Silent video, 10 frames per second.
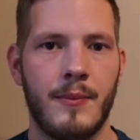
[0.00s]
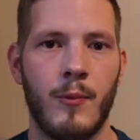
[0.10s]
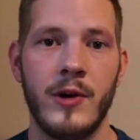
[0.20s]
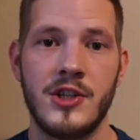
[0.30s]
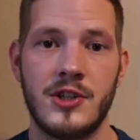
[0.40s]

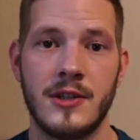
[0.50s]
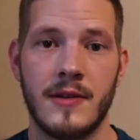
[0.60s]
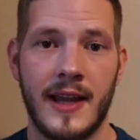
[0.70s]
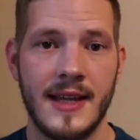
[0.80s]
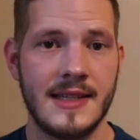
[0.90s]
Which
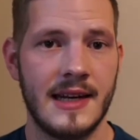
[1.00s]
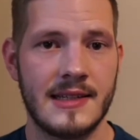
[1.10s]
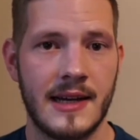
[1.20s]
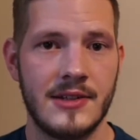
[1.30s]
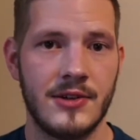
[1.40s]
hand
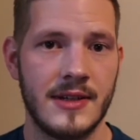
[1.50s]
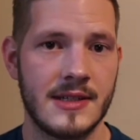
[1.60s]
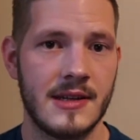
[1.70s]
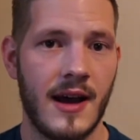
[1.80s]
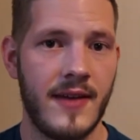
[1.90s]
sanitizer
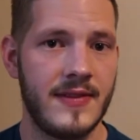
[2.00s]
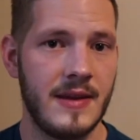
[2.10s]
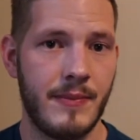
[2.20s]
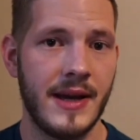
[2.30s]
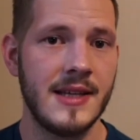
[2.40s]
is not
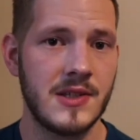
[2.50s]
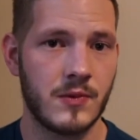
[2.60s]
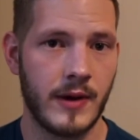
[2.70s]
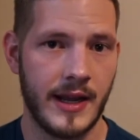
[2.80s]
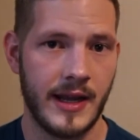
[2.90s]
the best
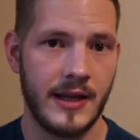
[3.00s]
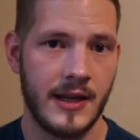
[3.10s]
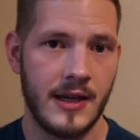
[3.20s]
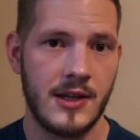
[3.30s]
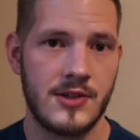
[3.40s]
way
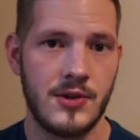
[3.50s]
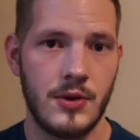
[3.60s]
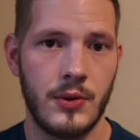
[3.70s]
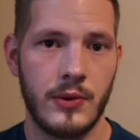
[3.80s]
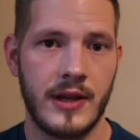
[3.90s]

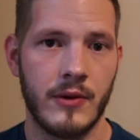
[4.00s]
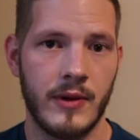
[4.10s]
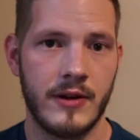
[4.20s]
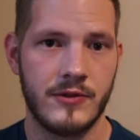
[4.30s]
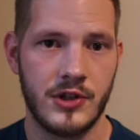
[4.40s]
to get
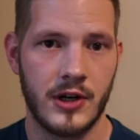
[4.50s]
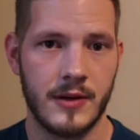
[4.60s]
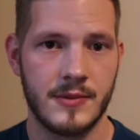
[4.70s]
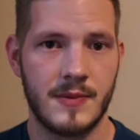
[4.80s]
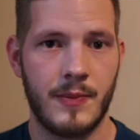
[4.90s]
rid of
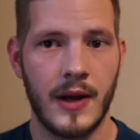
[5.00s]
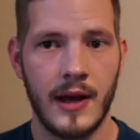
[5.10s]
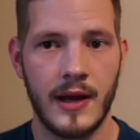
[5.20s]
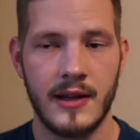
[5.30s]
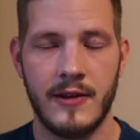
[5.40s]
germs,
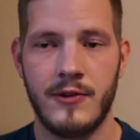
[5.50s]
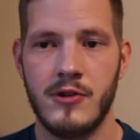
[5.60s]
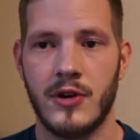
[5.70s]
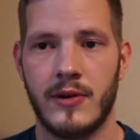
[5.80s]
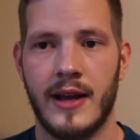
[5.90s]
but if
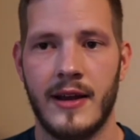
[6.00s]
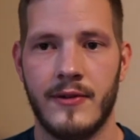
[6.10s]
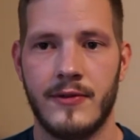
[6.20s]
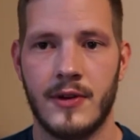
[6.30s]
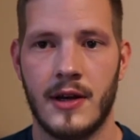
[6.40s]
you don't
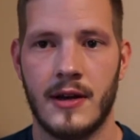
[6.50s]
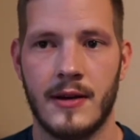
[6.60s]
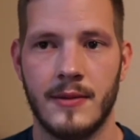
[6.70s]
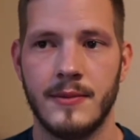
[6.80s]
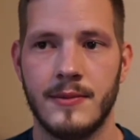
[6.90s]
have
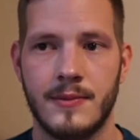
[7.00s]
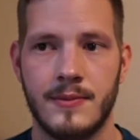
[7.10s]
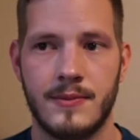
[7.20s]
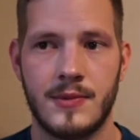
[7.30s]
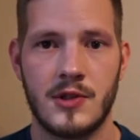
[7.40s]

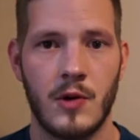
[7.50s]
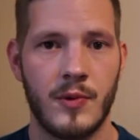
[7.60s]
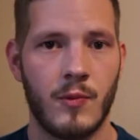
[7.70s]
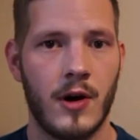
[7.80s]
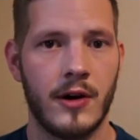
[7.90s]
soap
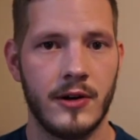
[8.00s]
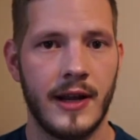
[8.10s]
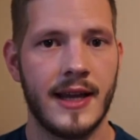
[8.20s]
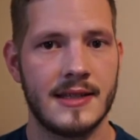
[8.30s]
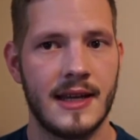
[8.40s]
and water,
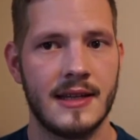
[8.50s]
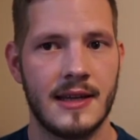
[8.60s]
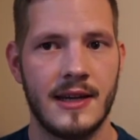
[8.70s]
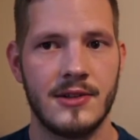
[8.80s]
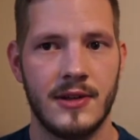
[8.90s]
hand
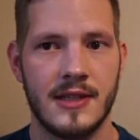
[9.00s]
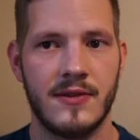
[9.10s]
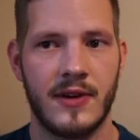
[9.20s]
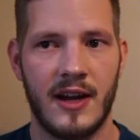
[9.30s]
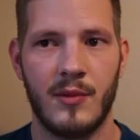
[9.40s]
sanitizer is
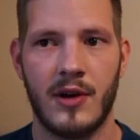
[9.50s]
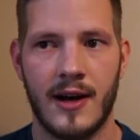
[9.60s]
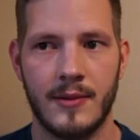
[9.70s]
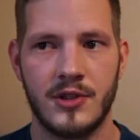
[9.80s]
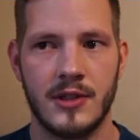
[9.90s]
a viable
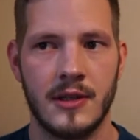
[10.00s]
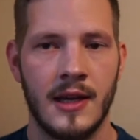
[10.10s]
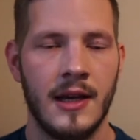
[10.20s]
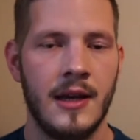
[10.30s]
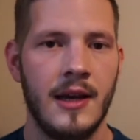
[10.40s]
option.
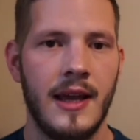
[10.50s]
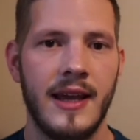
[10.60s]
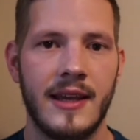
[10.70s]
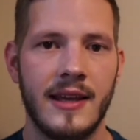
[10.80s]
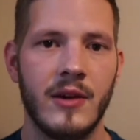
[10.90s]

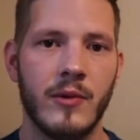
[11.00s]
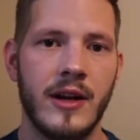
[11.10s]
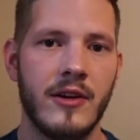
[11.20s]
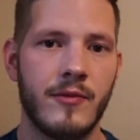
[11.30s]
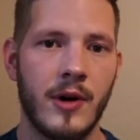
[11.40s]
It can get
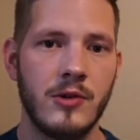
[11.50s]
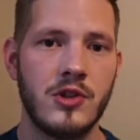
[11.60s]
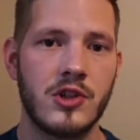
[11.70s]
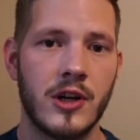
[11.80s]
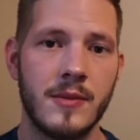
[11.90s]
rid of
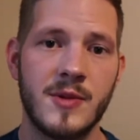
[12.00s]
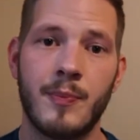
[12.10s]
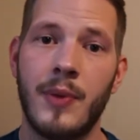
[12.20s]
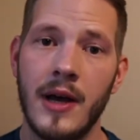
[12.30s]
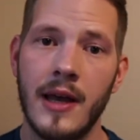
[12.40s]
most germs,
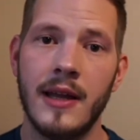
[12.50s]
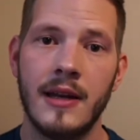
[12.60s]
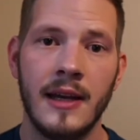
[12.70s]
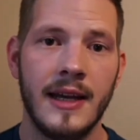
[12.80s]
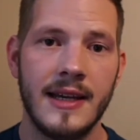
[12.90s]

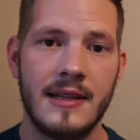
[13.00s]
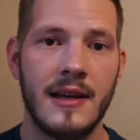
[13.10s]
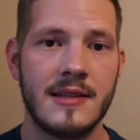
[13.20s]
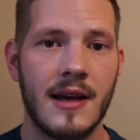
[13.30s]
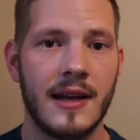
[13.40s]
but it
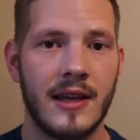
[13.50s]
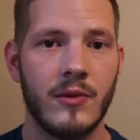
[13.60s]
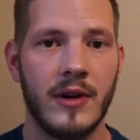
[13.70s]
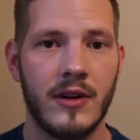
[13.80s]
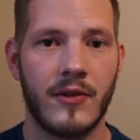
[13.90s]
does not get
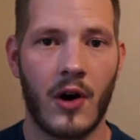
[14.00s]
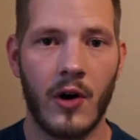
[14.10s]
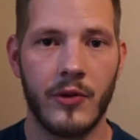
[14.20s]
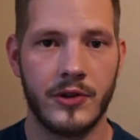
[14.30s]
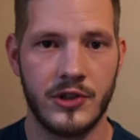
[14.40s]
rid of
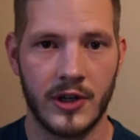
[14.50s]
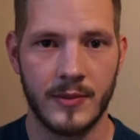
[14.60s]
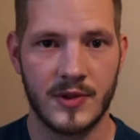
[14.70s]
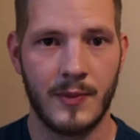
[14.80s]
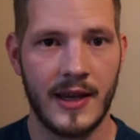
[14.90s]
all the
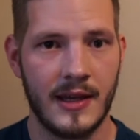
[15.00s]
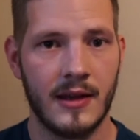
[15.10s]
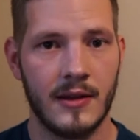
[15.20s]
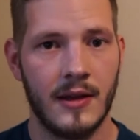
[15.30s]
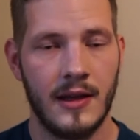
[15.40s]
germs,
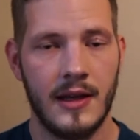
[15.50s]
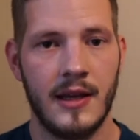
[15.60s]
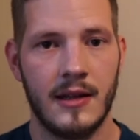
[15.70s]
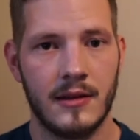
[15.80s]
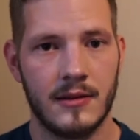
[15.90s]
making
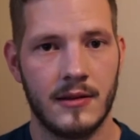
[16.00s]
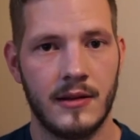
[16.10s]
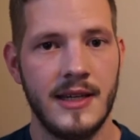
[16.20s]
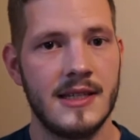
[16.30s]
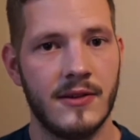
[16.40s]
it
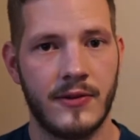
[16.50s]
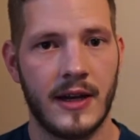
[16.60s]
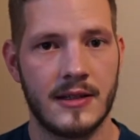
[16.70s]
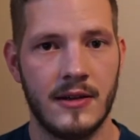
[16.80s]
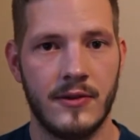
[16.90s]
least
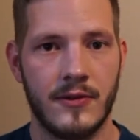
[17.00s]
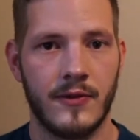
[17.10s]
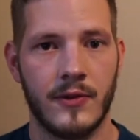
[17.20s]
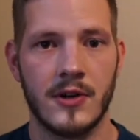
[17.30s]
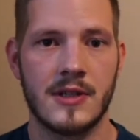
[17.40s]
effective
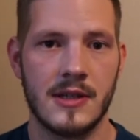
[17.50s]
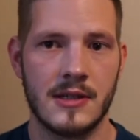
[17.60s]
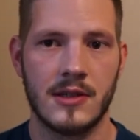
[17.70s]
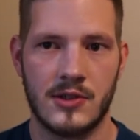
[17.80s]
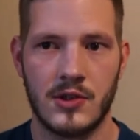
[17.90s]

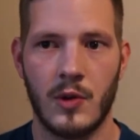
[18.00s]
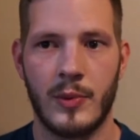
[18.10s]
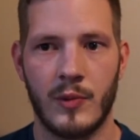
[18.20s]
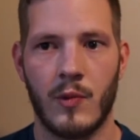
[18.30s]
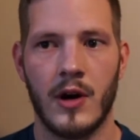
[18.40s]
versus soap
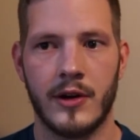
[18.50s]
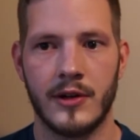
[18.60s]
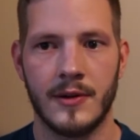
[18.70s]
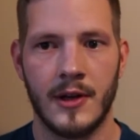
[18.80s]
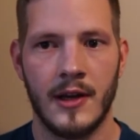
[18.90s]
and
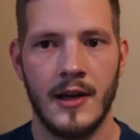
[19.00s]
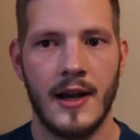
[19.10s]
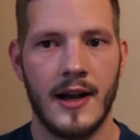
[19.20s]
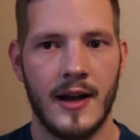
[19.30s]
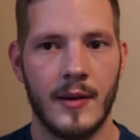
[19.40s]
water.
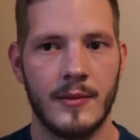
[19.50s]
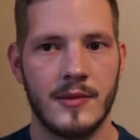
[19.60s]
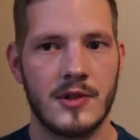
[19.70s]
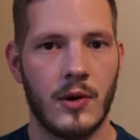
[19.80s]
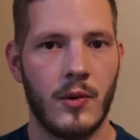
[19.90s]

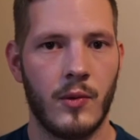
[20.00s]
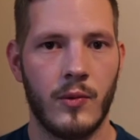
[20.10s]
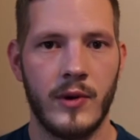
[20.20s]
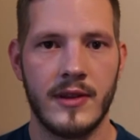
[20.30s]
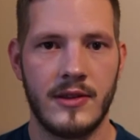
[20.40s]
So
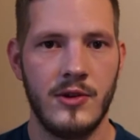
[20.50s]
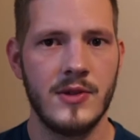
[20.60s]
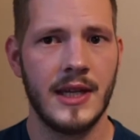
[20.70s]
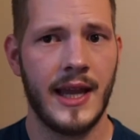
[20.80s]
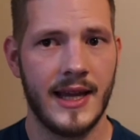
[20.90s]
with
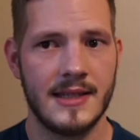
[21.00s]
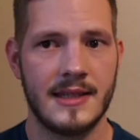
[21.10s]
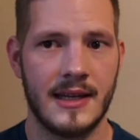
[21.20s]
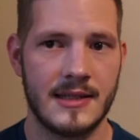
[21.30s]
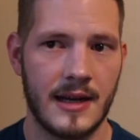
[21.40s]
using hand
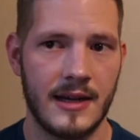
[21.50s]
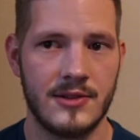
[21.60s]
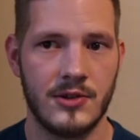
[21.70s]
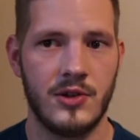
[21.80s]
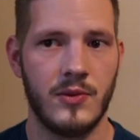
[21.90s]

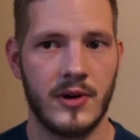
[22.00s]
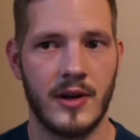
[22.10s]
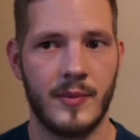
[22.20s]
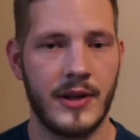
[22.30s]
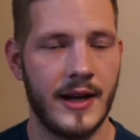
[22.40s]
sanitizer, you want
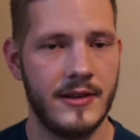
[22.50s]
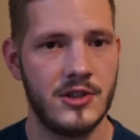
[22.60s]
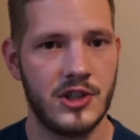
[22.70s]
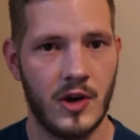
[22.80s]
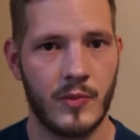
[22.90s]
to apply the
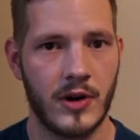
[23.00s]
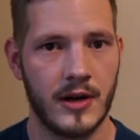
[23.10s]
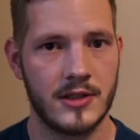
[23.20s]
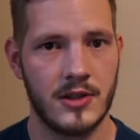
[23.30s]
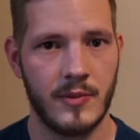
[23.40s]
gel
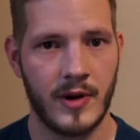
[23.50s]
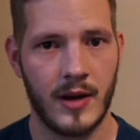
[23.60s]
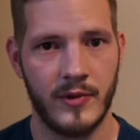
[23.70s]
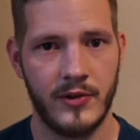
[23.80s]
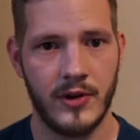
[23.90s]
product to the
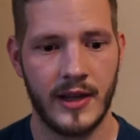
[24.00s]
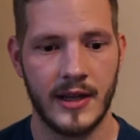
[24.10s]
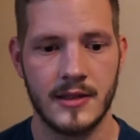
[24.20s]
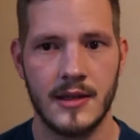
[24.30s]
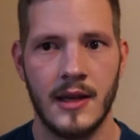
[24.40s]
palm of your
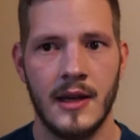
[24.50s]
hand